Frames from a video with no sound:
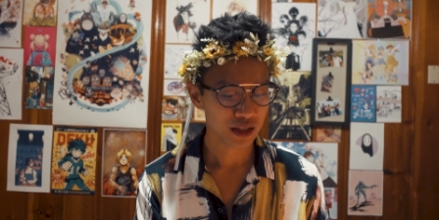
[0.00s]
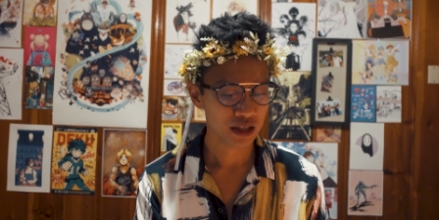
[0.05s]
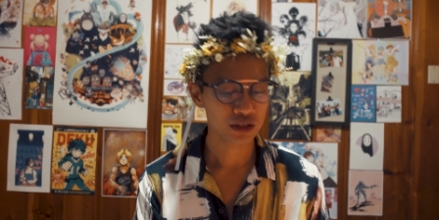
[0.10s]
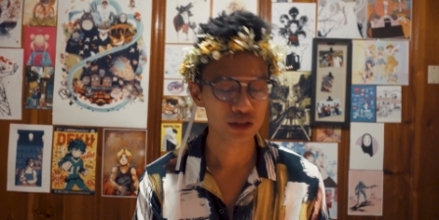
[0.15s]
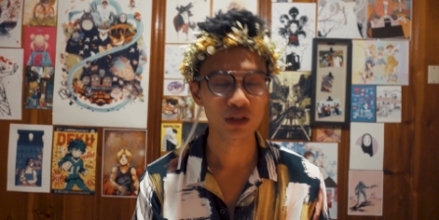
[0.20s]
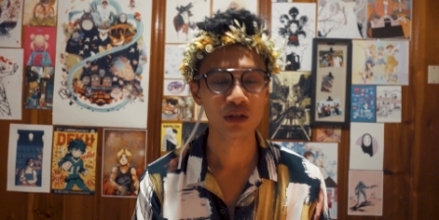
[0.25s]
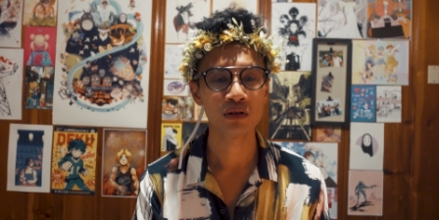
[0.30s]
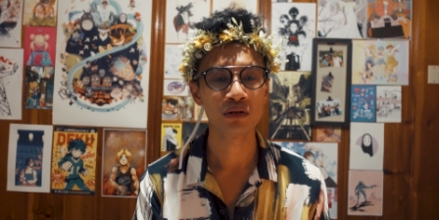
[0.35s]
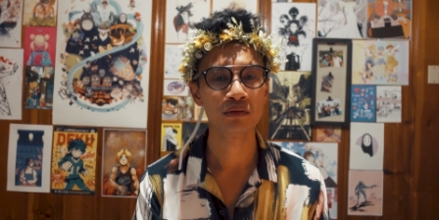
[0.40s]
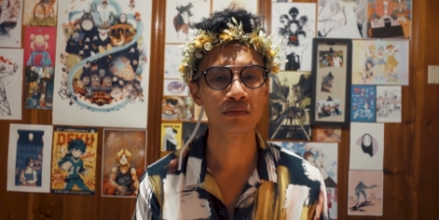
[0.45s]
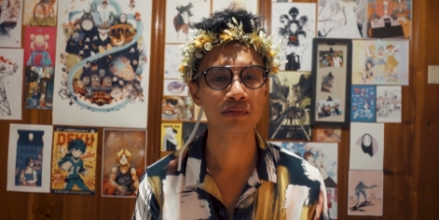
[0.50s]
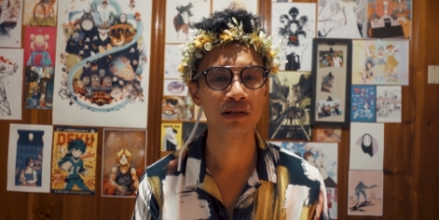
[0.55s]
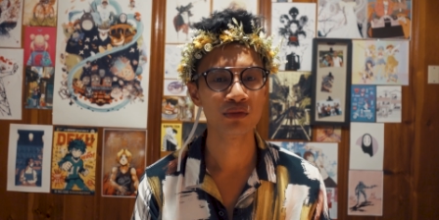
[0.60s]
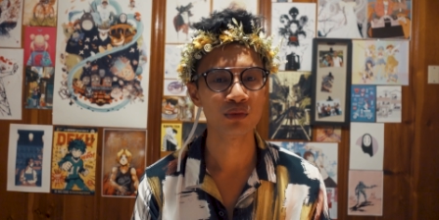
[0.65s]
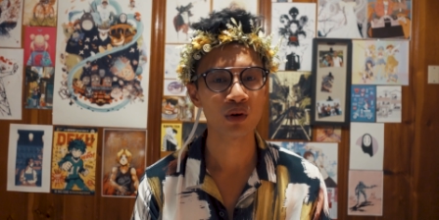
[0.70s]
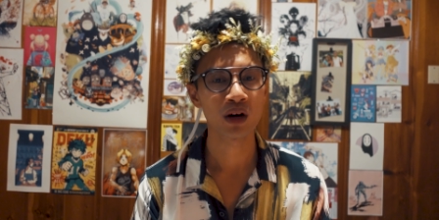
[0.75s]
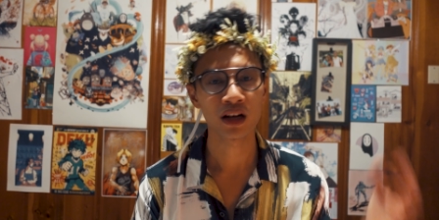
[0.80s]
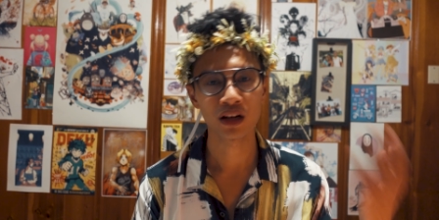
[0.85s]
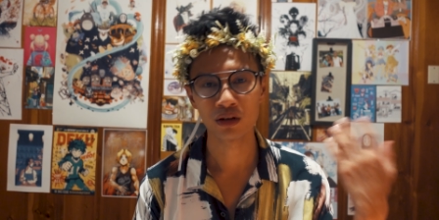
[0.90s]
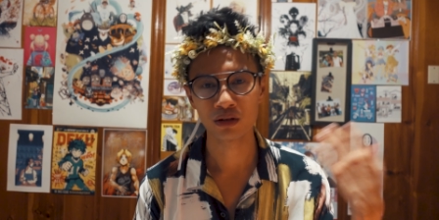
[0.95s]
So
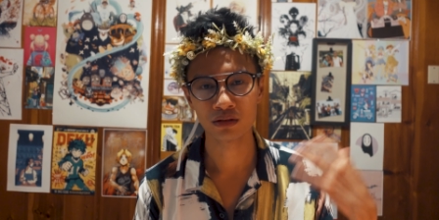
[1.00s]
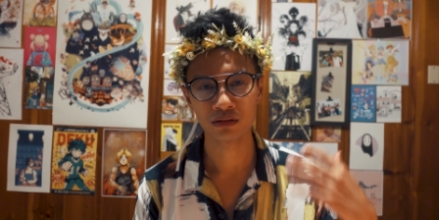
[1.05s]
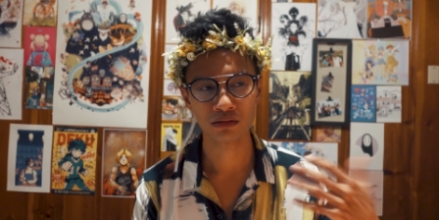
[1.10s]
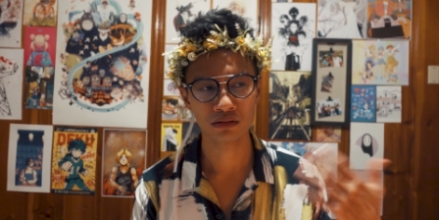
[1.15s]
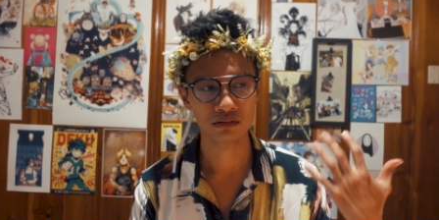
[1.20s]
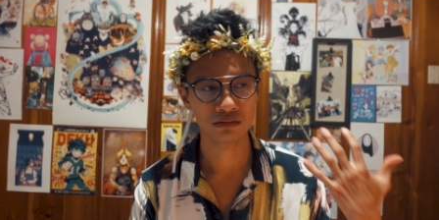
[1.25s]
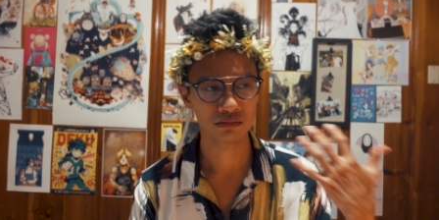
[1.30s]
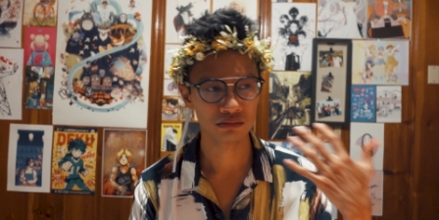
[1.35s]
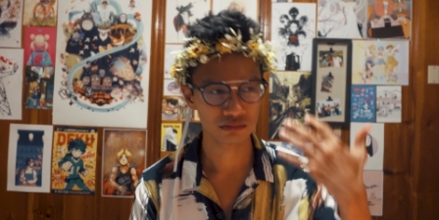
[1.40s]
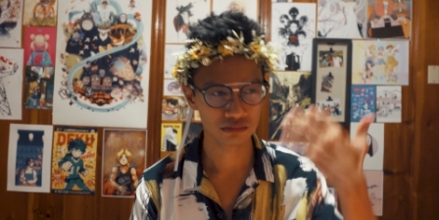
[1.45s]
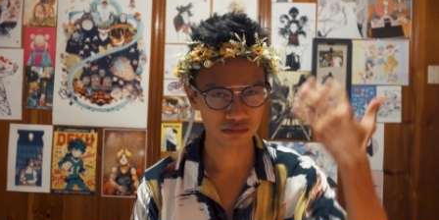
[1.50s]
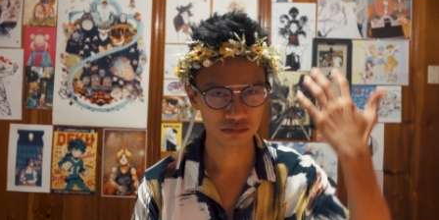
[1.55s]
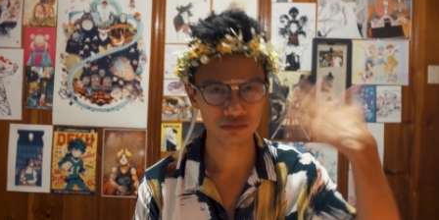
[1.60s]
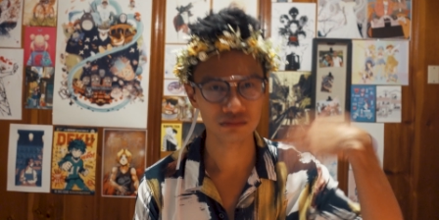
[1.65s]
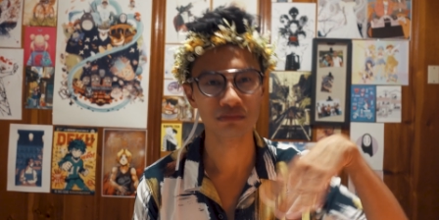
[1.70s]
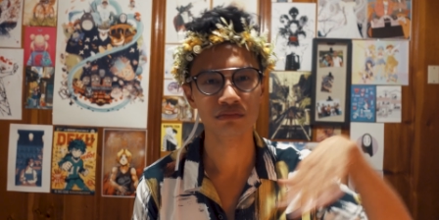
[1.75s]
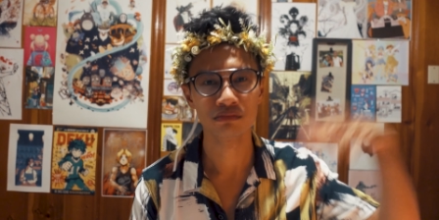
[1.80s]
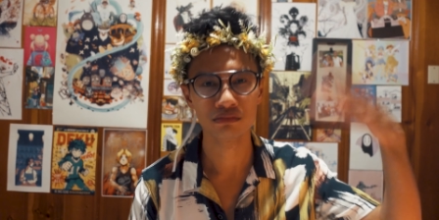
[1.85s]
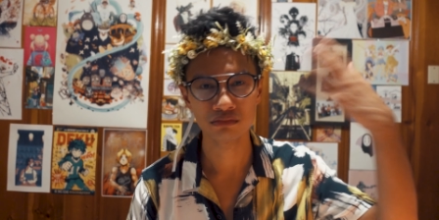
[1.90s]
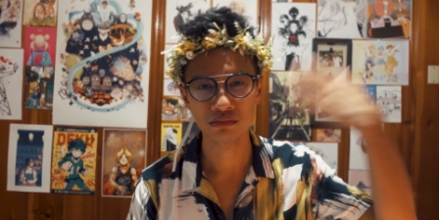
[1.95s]
before I go to
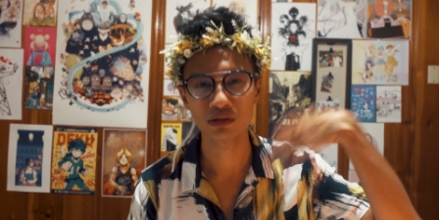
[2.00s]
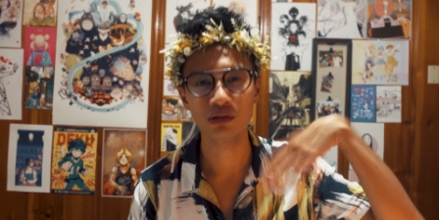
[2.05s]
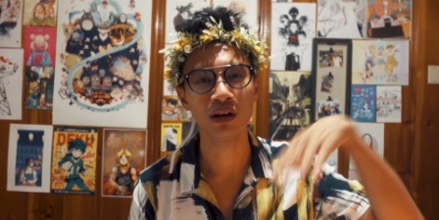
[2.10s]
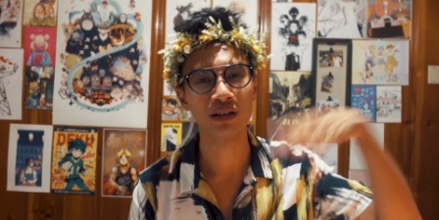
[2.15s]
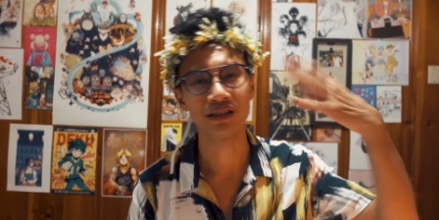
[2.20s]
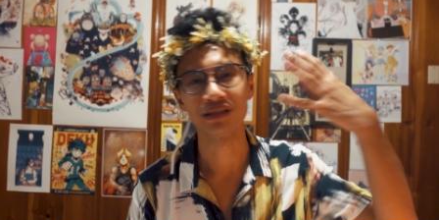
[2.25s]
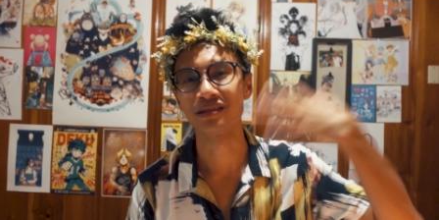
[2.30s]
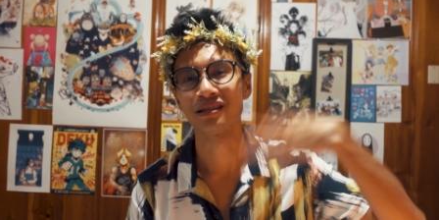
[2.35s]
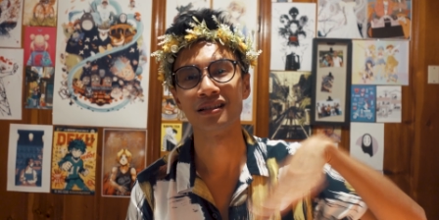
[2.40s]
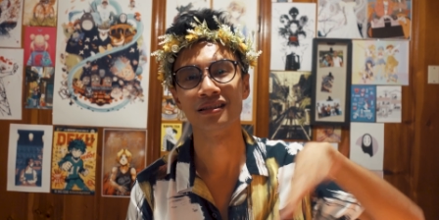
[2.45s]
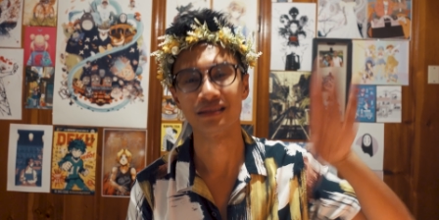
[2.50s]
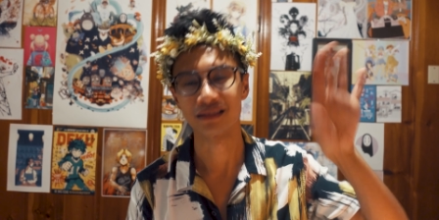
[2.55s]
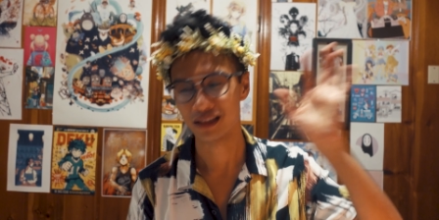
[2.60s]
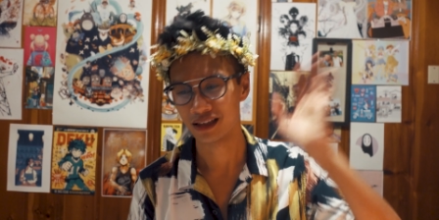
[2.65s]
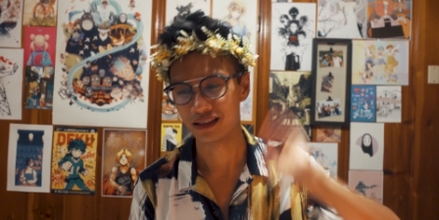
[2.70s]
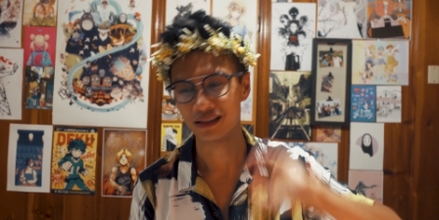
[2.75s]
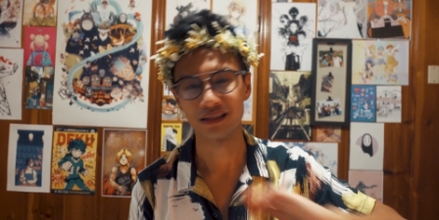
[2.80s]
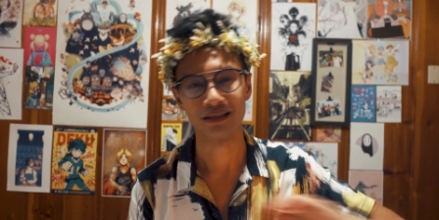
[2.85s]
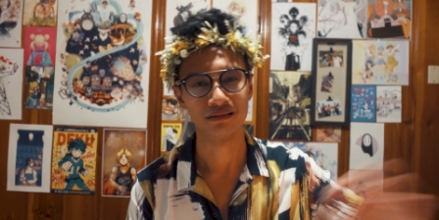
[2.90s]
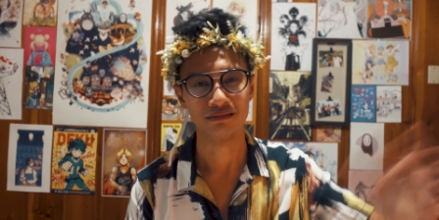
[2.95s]
do all the
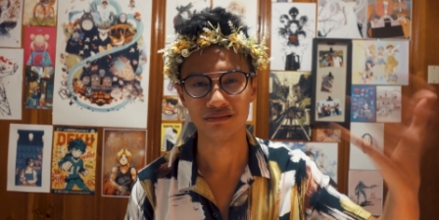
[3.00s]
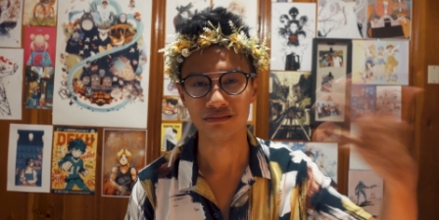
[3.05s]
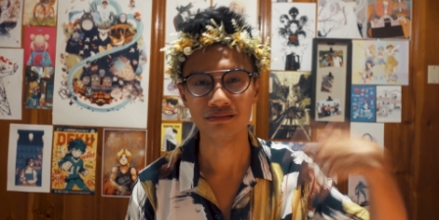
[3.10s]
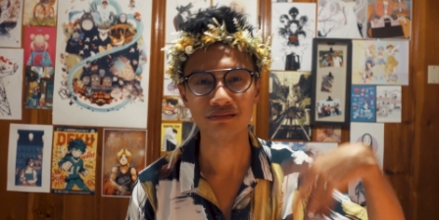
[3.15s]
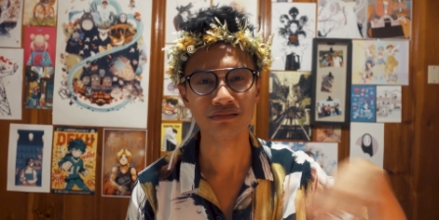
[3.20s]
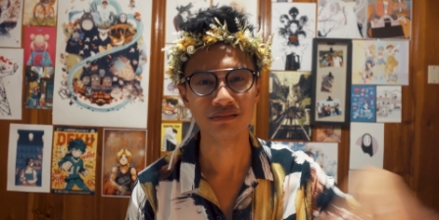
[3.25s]
skincare and